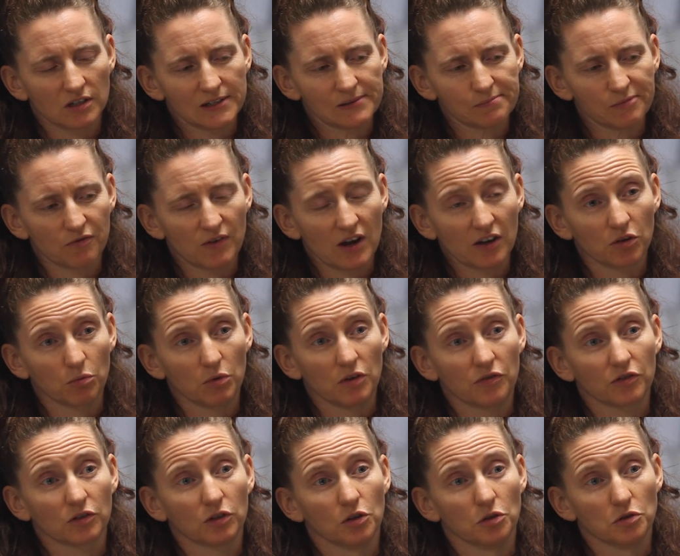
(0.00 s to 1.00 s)
The fact that
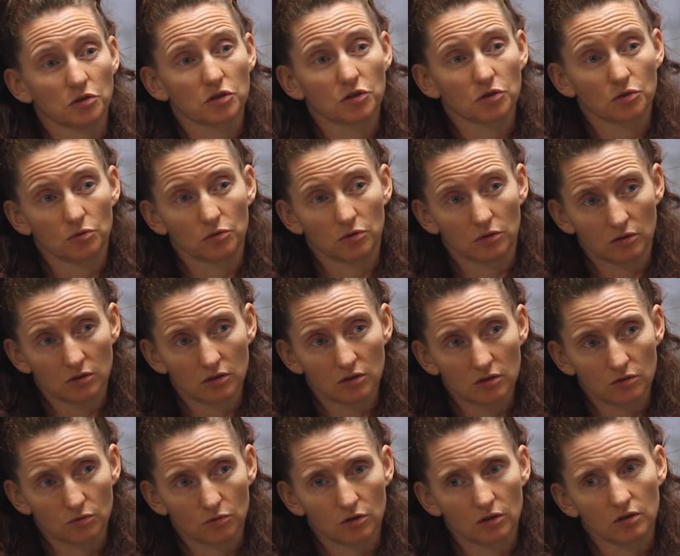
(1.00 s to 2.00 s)
we've closed schools
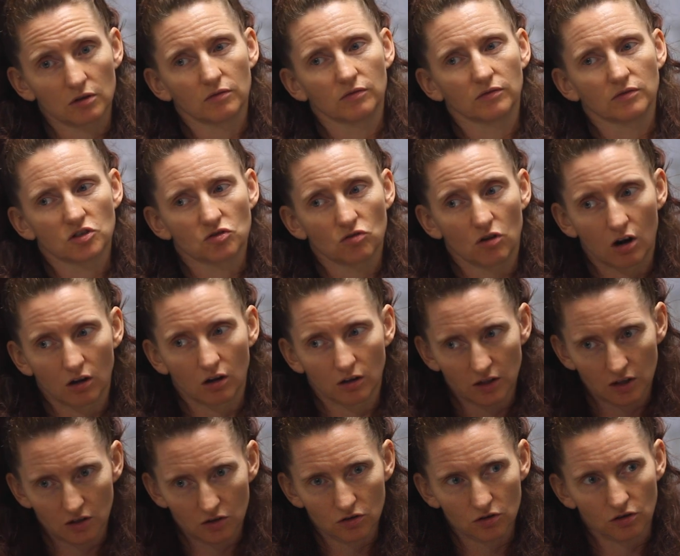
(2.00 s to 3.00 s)
or strongly
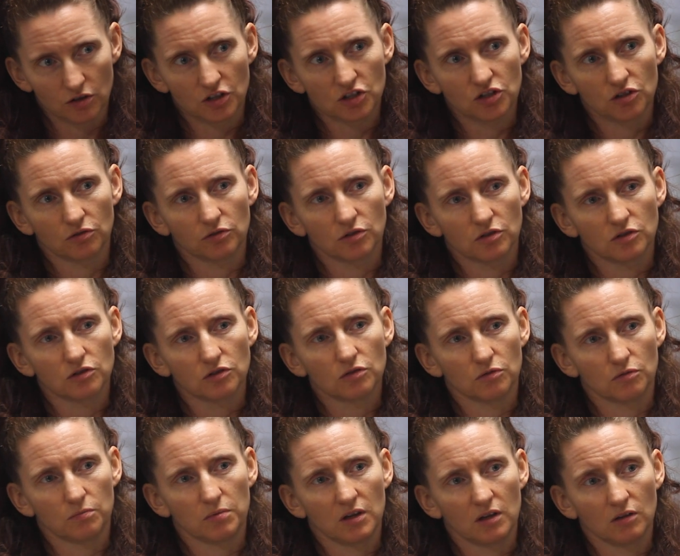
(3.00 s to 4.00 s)
encouraged children to
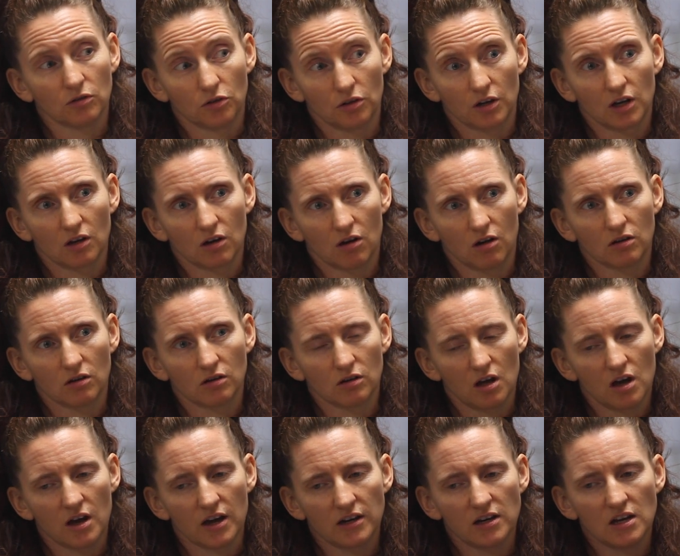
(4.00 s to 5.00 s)
be learning
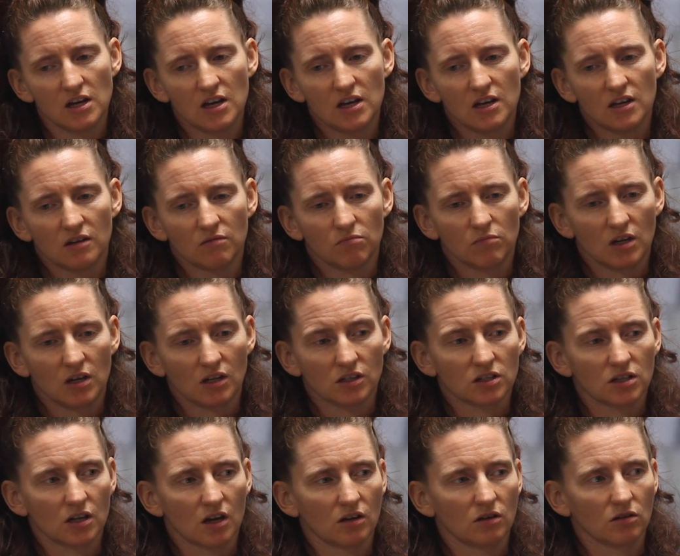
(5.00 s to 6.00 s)
online means
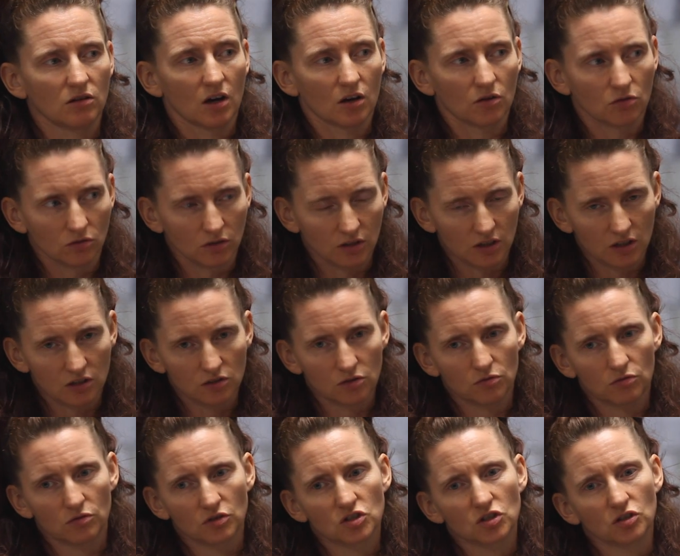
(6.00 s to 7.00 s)
that not only do
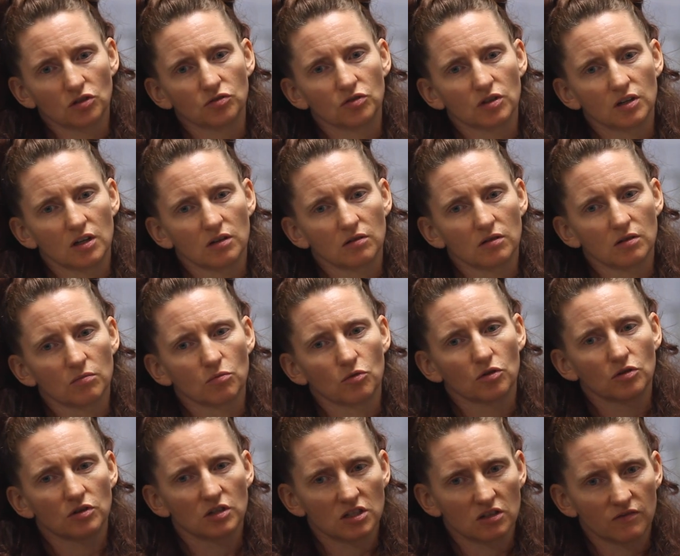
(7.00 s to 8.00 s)
the children in the more
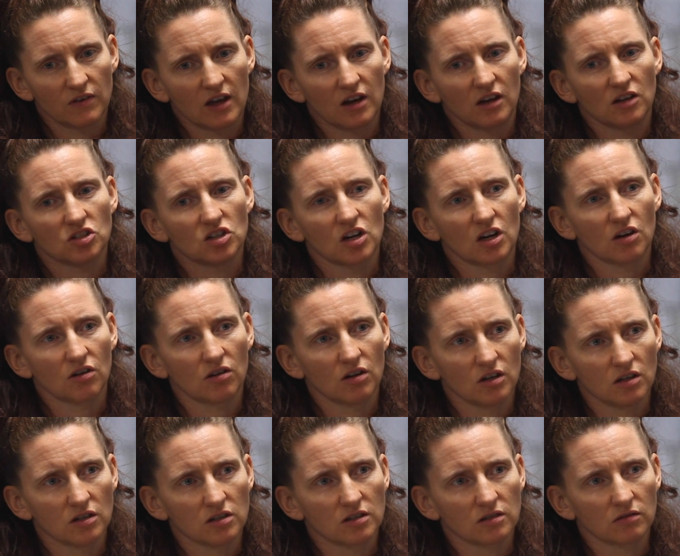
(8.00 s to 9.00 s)
disadvantaged
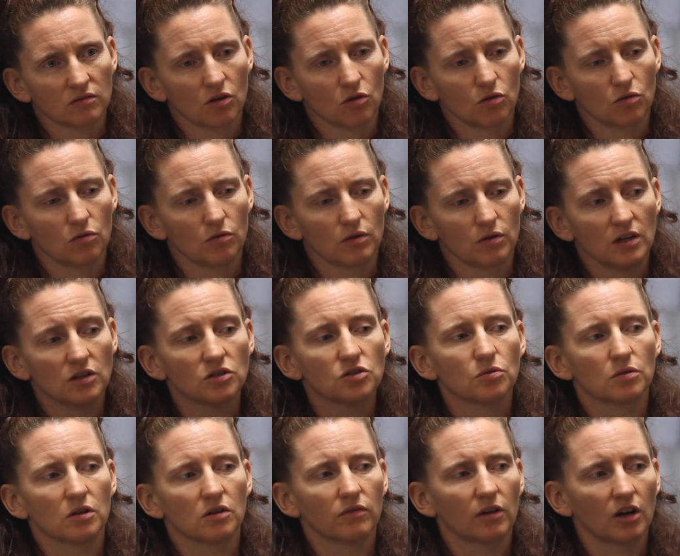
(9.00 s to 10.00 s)
areas go into
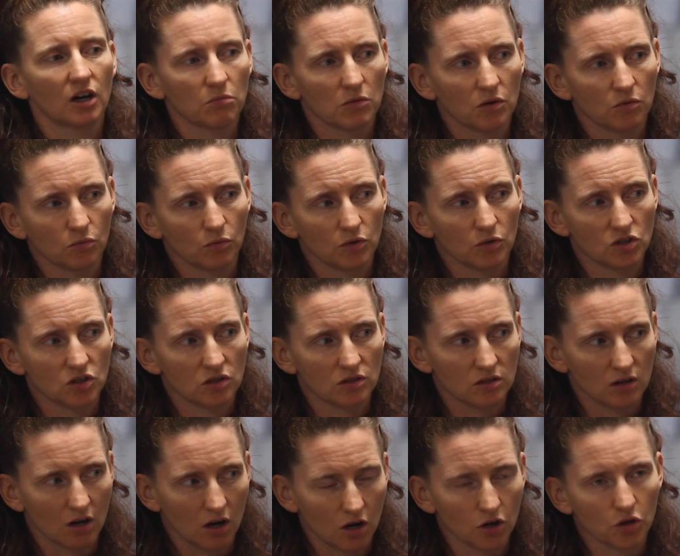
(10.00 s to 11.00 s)
an environment which is
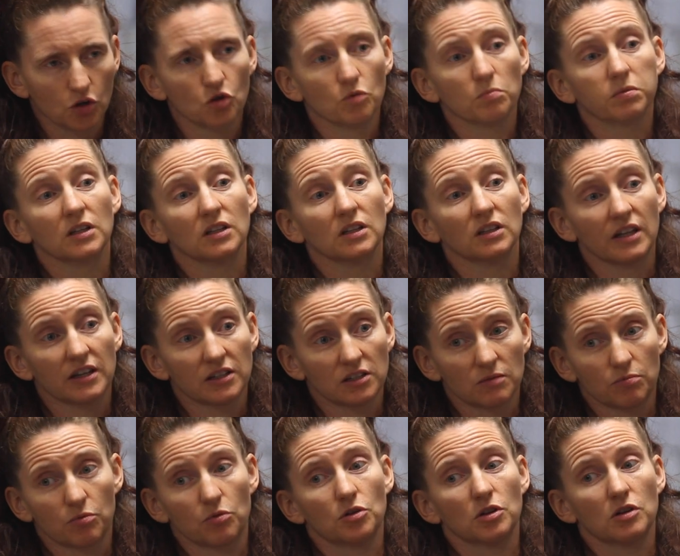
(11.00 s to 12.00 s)
arguably less
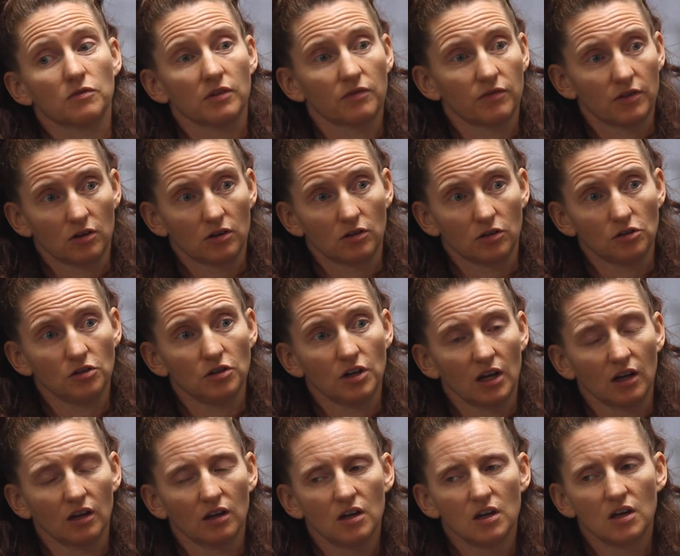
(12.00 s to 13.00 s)
supportive of their
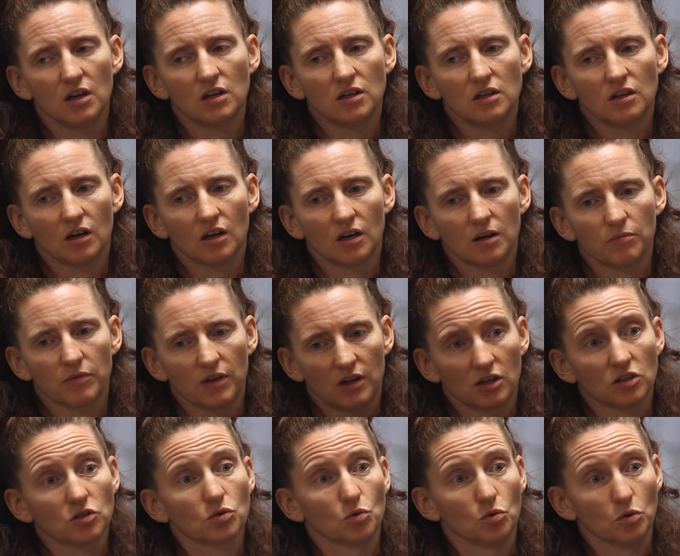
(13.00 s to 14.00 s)
learning than a
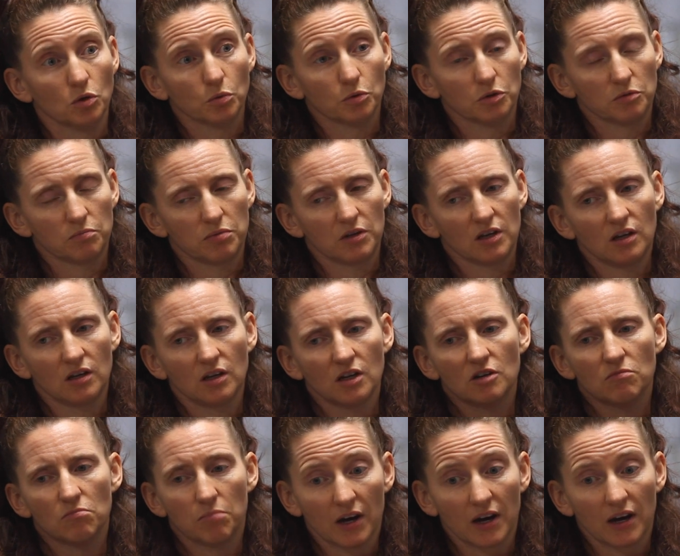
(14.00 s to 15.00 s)
school would be,
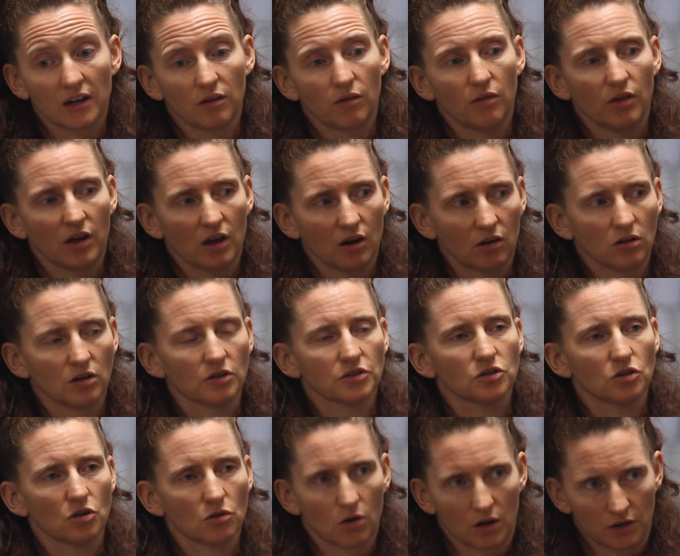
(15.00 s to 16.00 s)
but they are
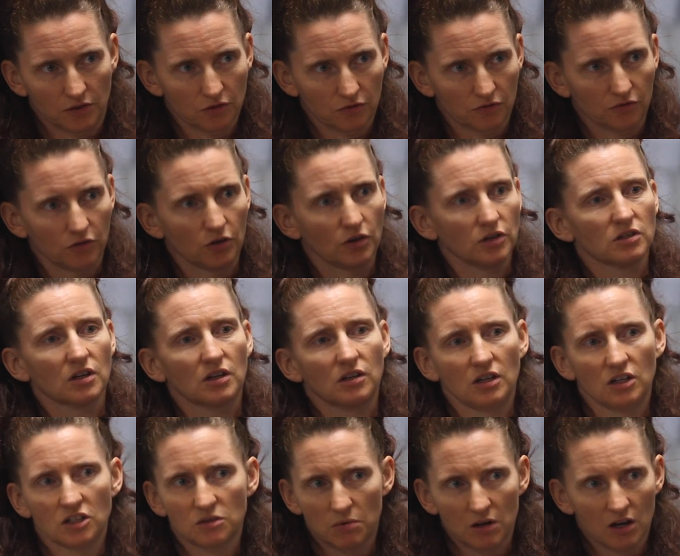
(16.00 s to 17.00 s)
also underfoot and
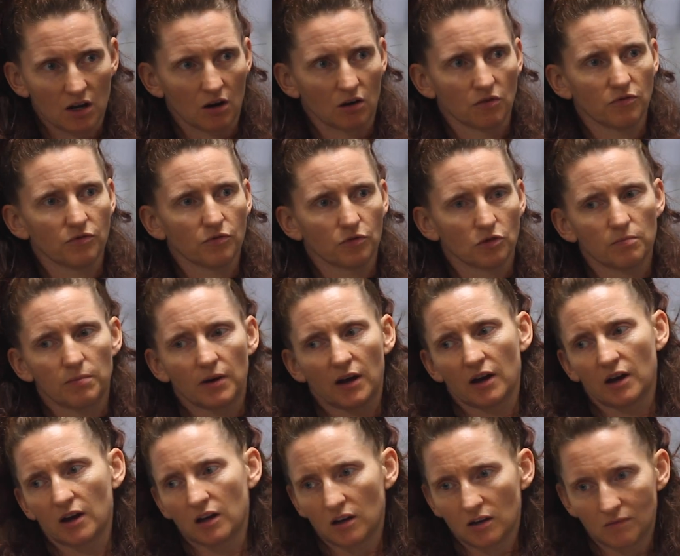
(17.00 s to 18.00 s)
need to be cared for
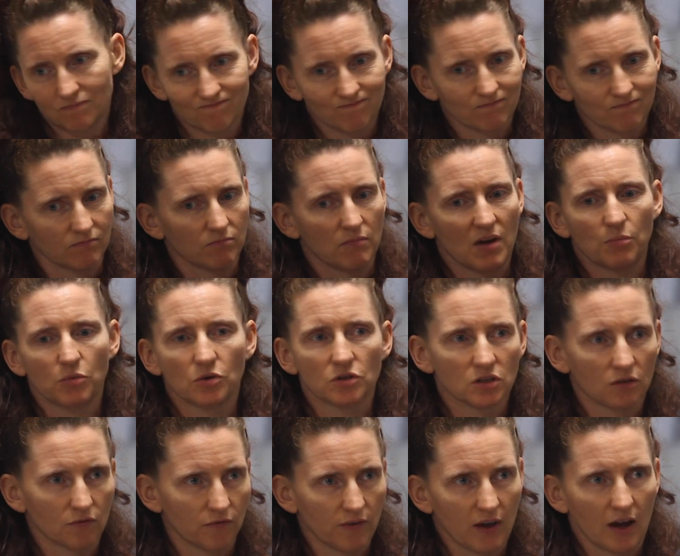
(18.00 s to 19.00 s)
by members
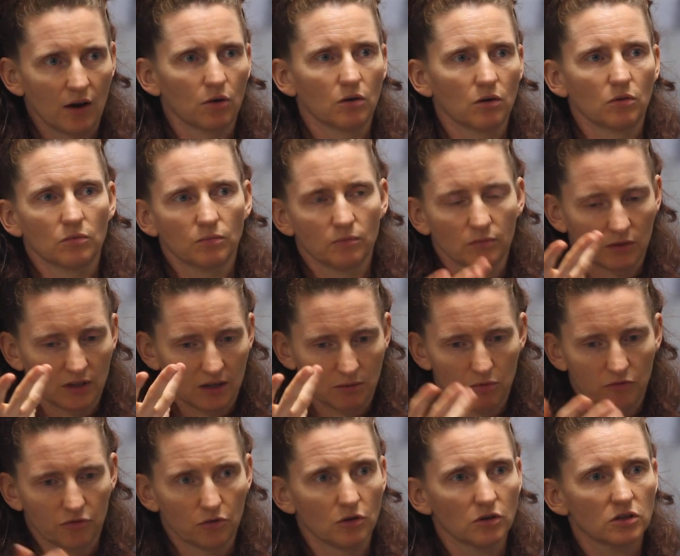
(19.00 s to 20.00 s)
of our labor
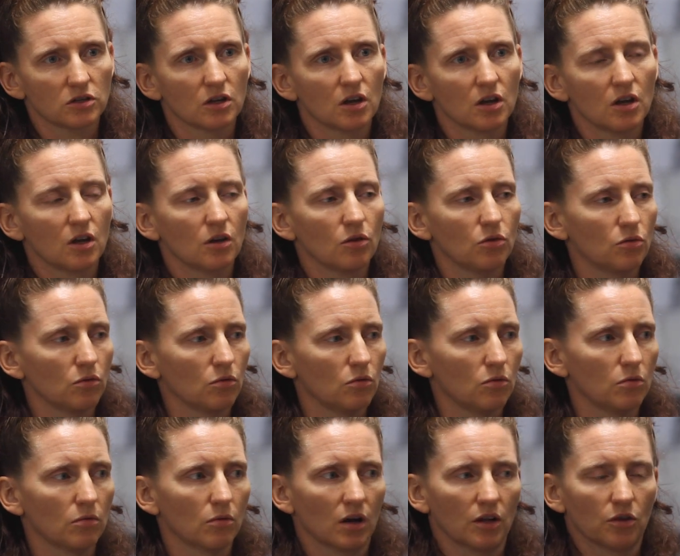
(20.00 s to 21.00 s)
force who
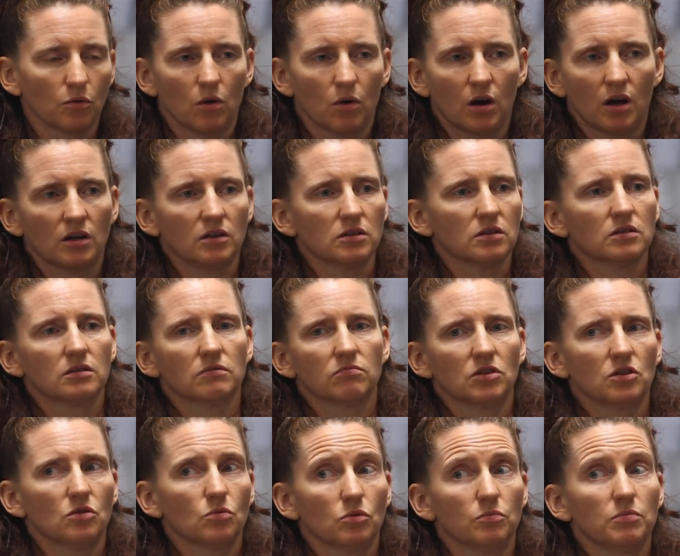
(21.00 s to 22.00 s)
otherwise,
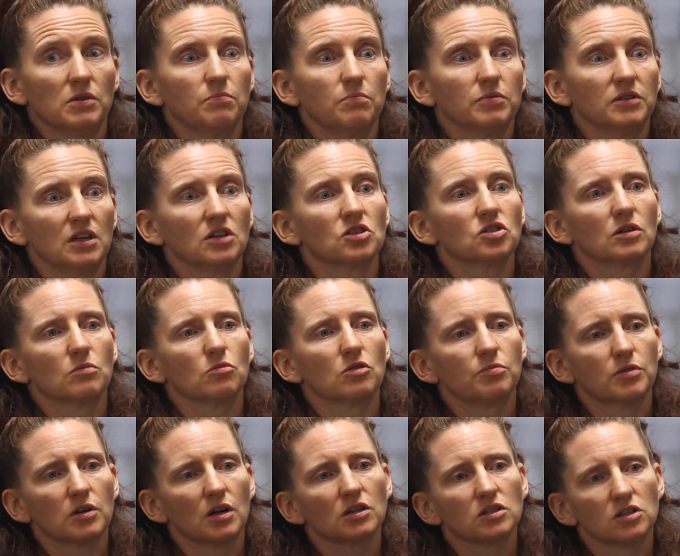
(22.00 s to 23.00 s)
would be potentially more
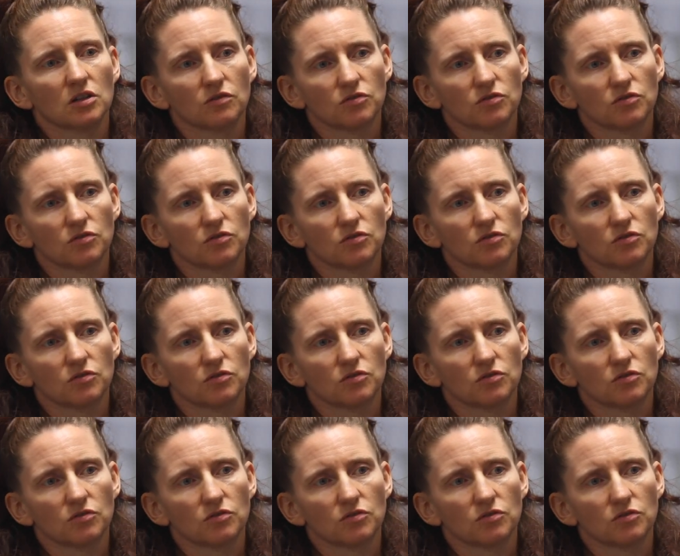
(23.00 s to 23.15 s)
productive.